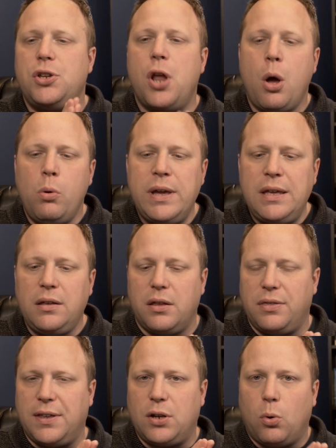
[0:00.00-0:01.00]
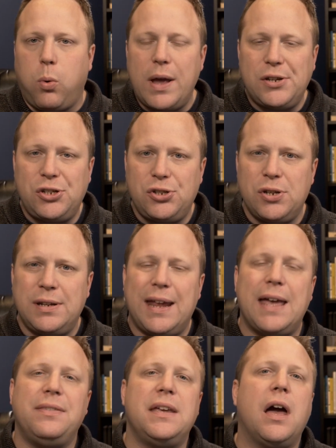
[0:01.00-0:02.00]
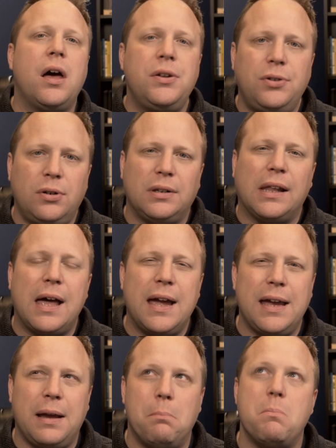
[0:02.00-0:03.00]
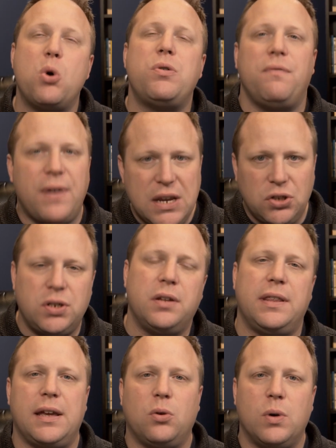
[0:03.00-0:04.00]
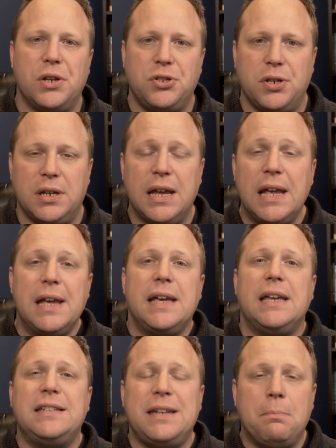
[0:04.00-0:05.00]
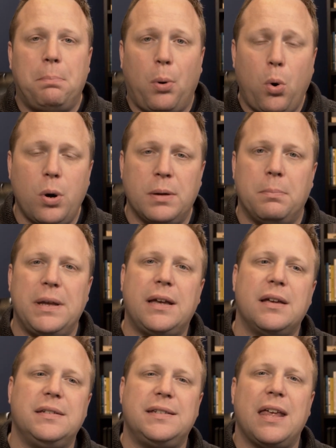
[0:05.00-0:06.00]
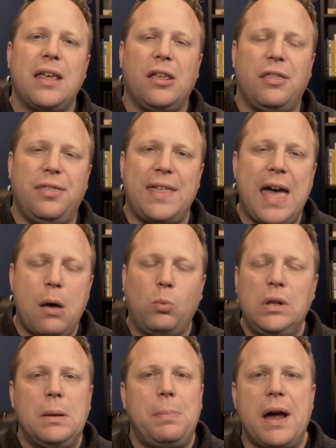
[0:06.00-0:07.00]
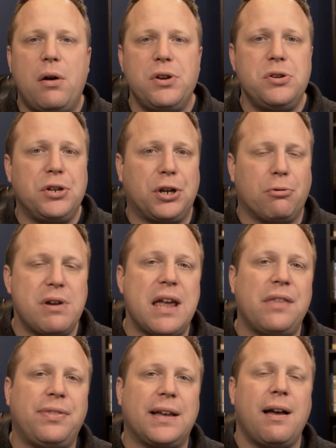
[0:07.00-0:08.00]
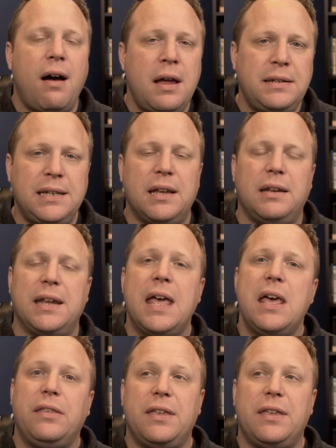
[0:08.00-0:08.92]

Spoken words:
Knowing the question and the underlying motivation of that question is important, because that will empower you to create the content